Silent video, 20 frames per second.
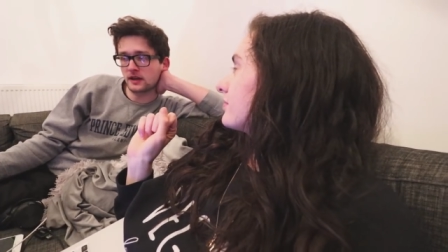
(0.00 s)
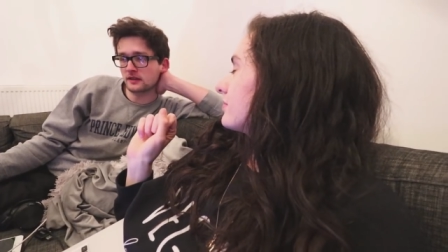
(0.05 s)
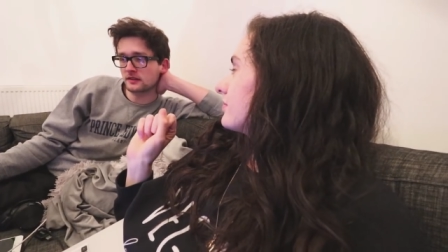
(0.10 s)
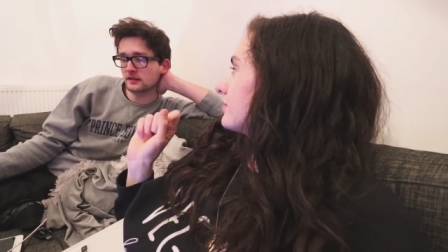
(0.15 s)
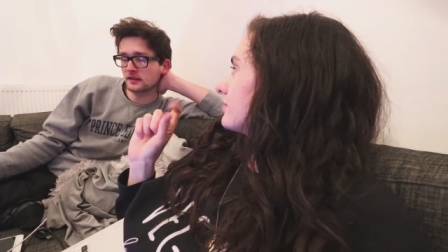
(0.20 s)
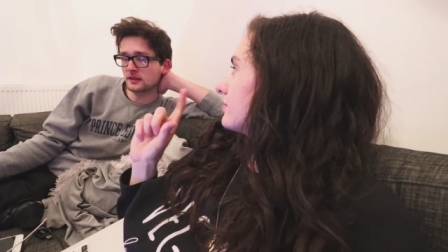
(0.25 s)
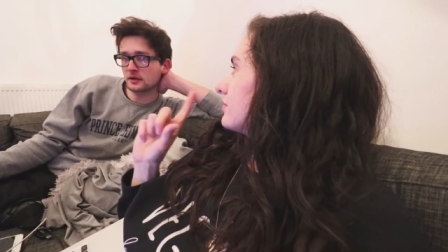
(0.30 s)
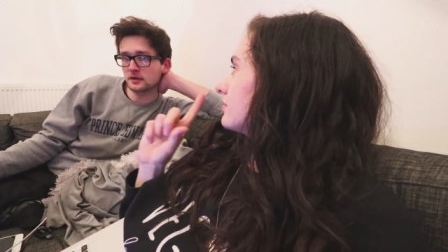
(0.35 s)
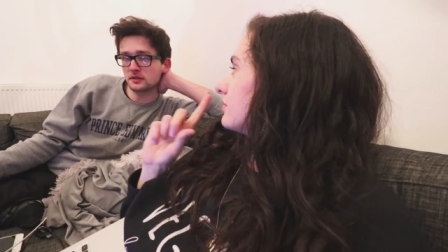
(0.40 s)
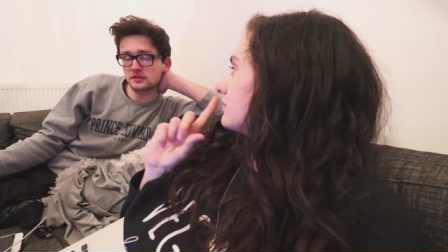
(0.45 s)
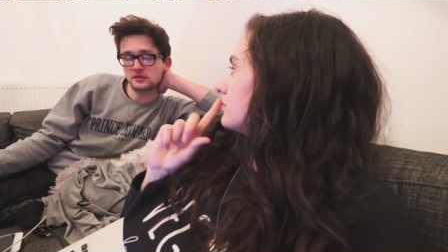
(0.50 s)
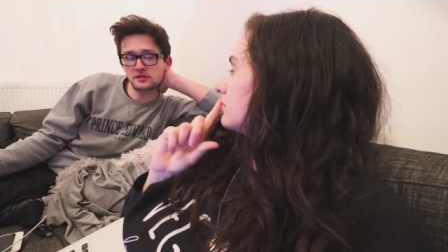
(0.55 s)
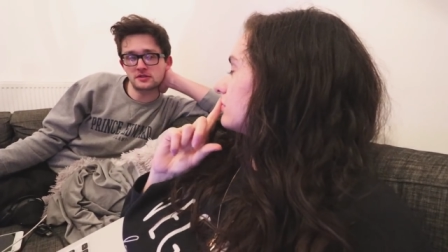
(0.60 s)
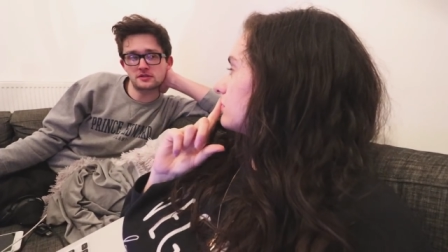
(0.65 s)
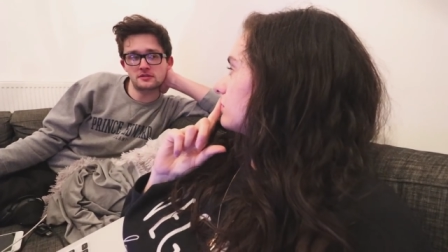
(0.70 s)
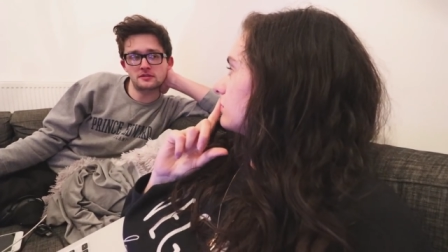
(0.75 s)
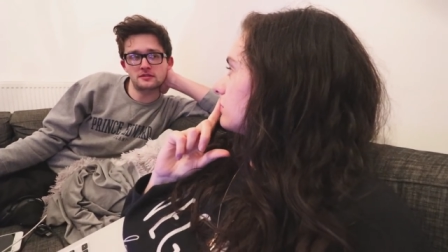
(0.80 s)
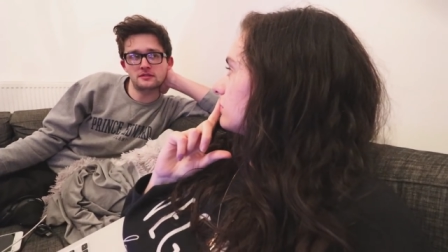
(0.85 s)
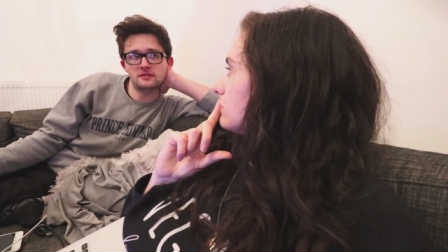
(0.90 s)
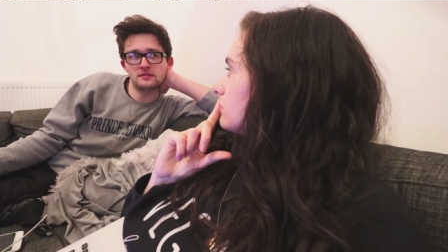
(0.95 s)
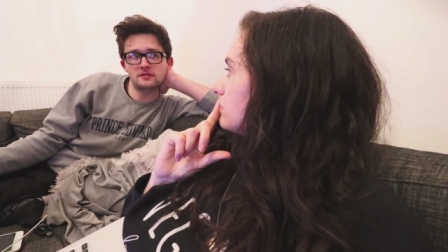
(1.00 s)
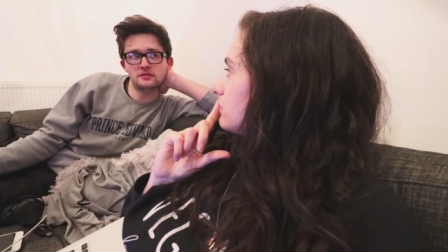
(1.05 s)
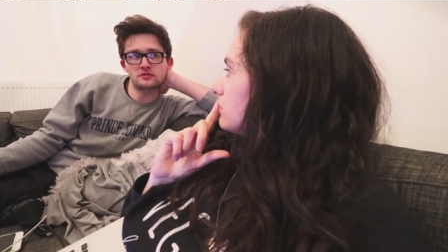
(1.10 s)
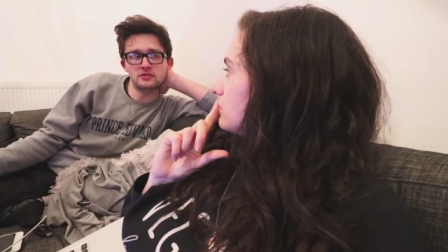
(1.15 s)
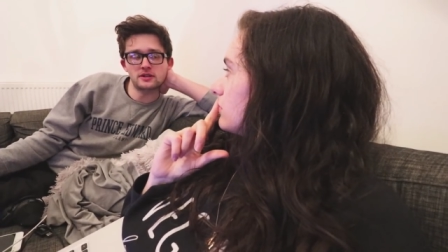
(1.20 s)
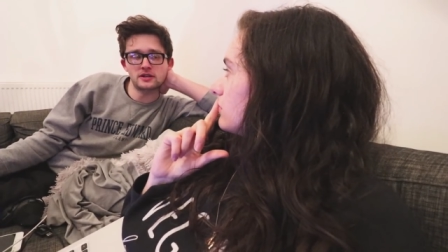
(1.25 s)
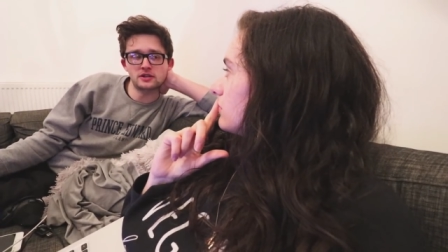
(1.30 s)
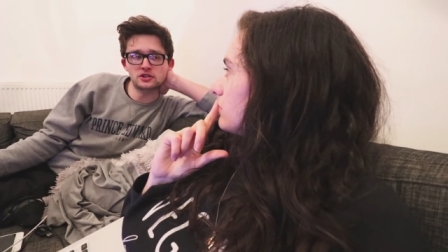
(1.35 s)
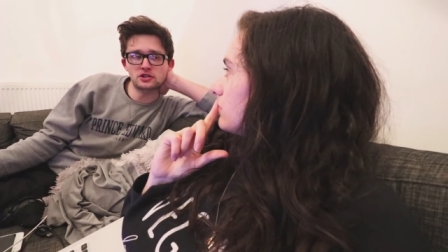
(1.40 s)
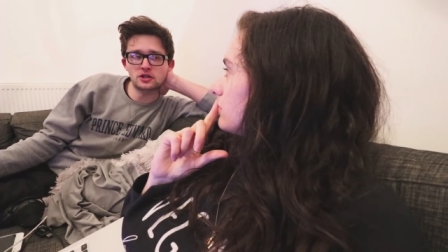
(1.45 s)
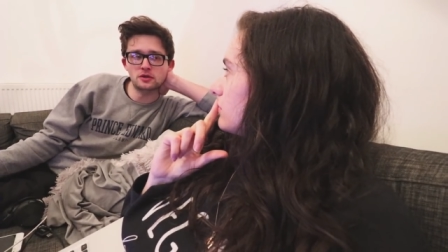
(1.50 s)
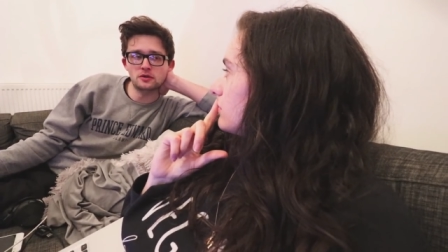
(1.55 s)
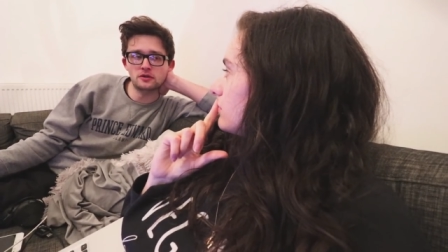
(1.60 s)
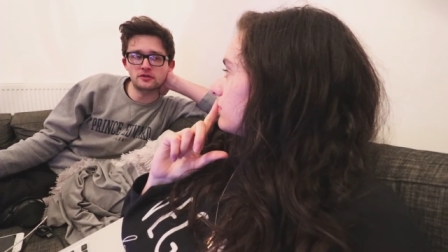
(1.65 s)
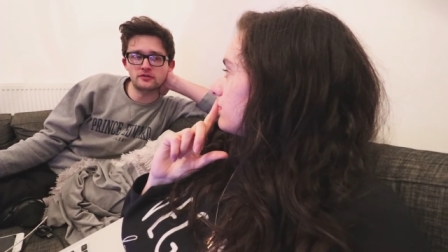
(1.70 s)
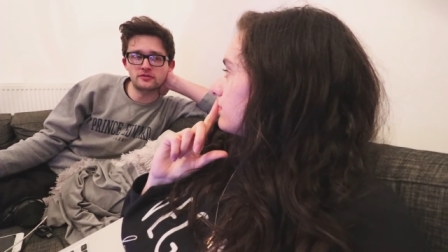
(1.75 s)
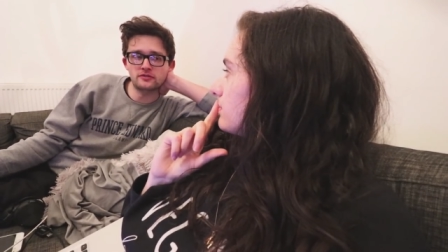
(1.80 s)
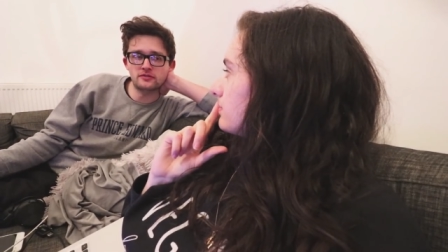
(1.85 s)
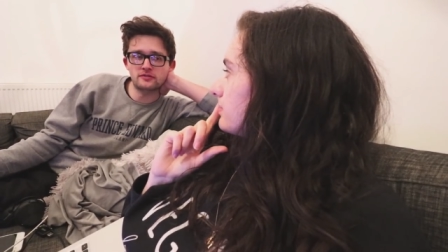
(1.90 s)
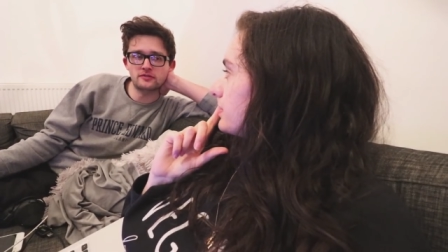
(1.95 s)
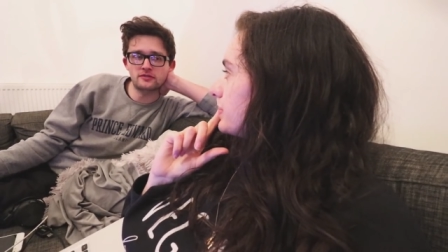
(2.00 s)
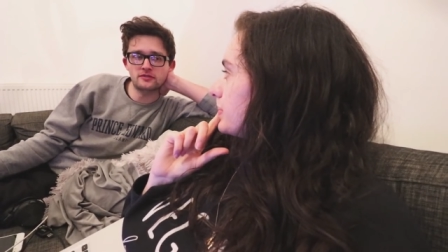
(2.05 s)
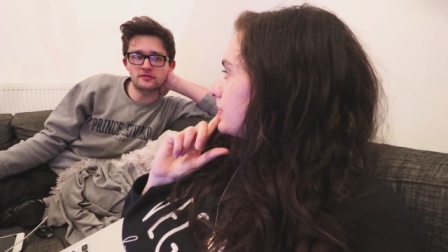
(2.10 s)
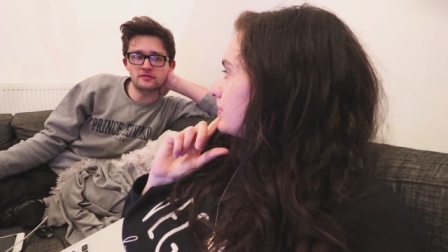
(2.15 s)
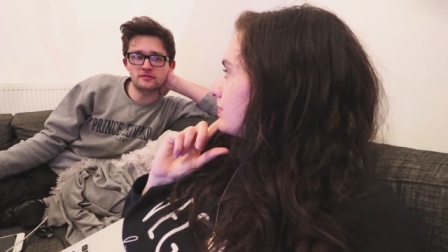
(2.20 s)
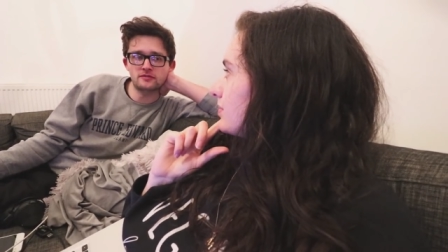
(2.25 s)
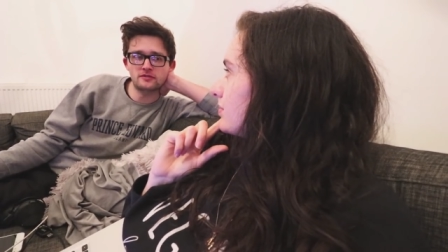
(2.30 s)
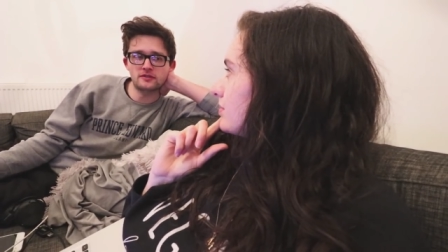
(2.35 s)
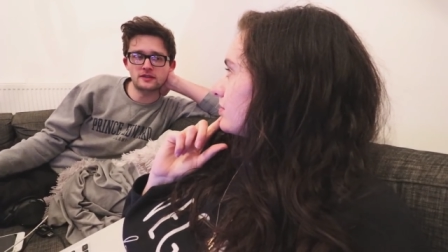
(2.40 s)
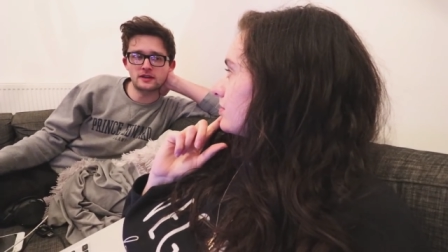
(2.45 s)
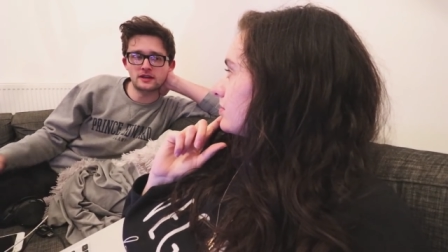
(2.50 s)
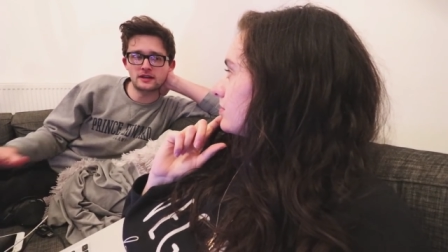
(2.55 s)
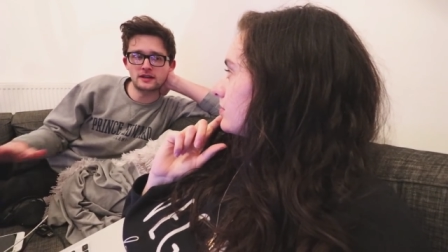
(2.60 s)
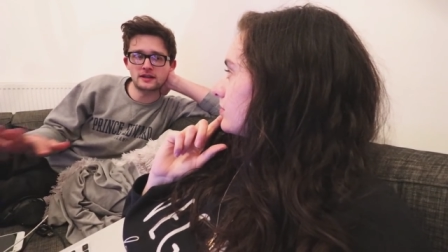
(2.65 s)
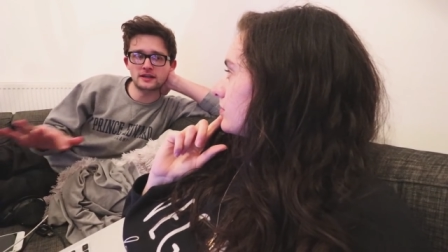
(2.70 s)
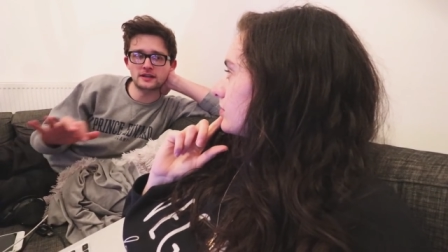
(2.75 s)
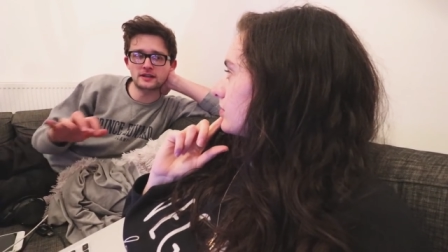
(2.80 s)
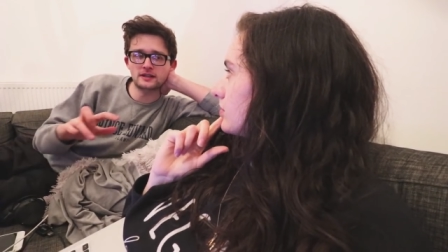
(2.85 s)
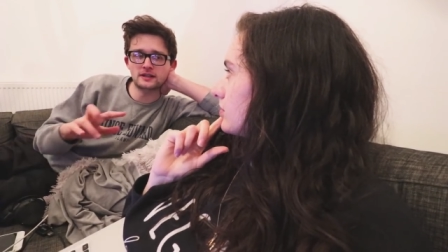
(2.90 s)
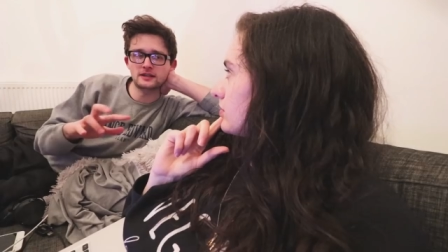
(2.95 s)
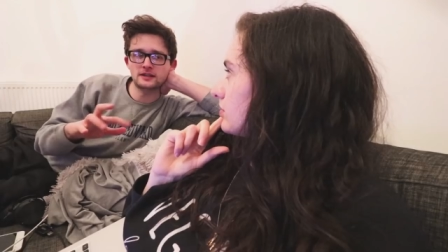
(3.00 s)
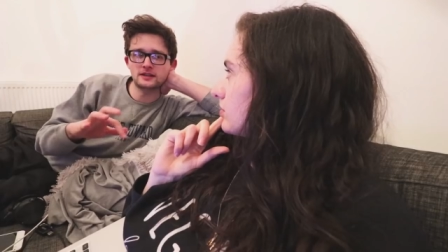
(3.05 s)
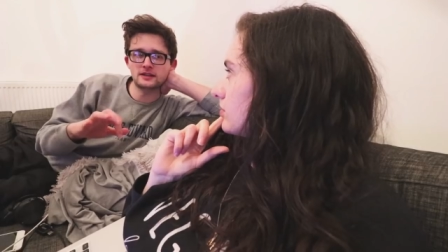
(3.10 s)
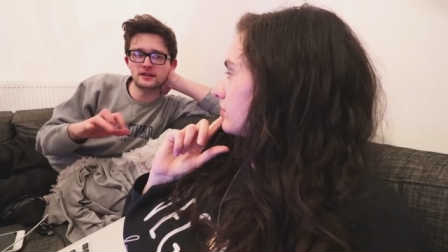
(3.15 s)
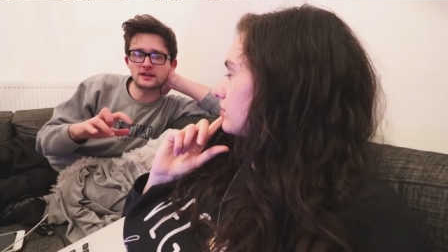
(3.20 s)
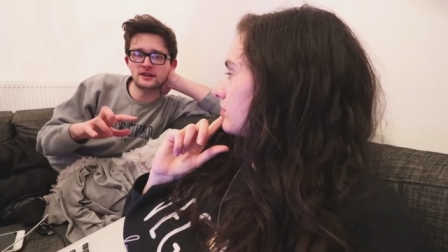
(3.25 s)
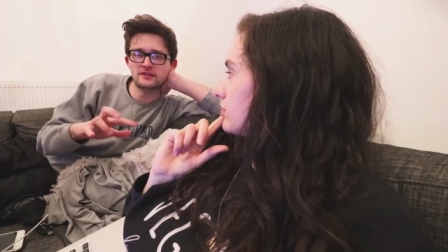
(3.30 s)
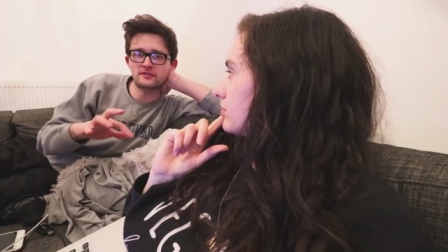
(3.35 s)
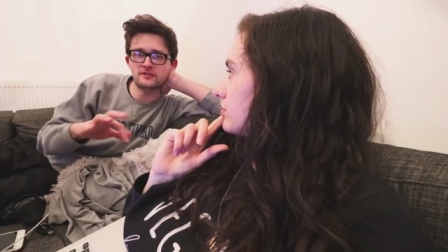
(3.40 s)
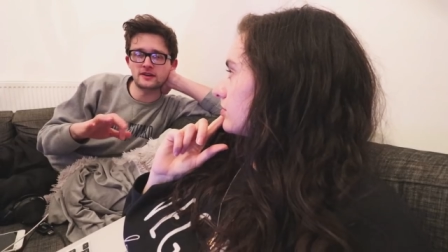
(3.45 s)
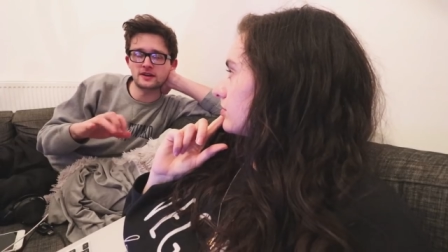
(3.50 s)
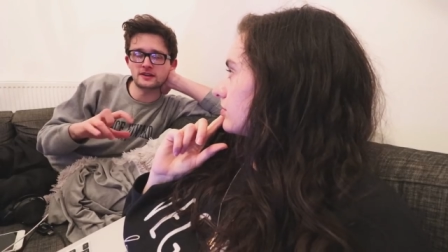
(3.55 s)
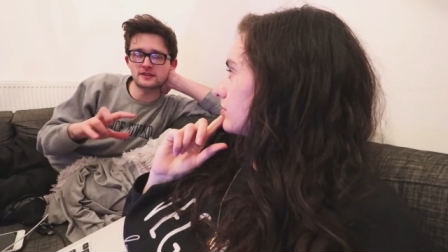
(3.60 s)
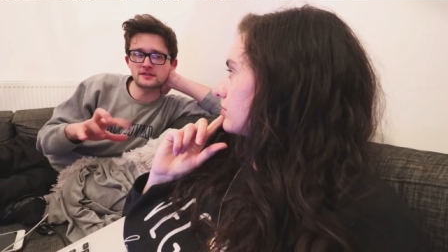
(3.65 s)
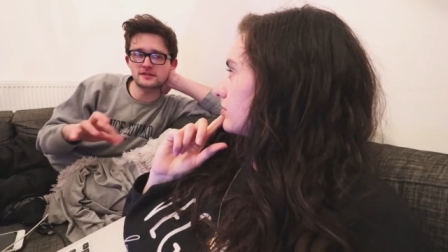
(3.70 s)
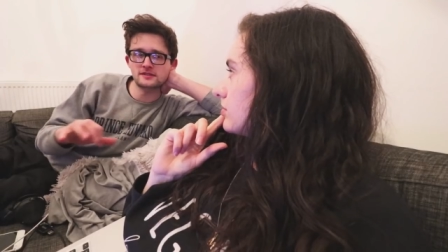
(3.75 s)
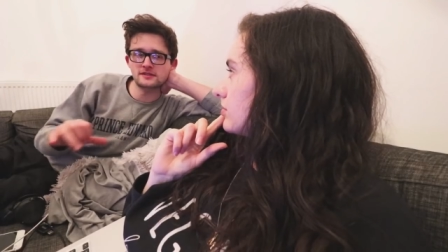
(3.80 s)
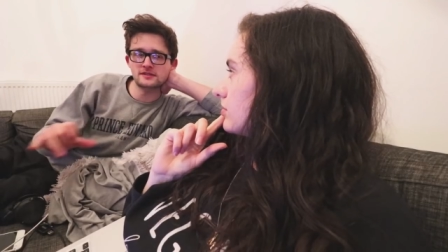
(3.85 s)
I think they were just trying to show off their like effects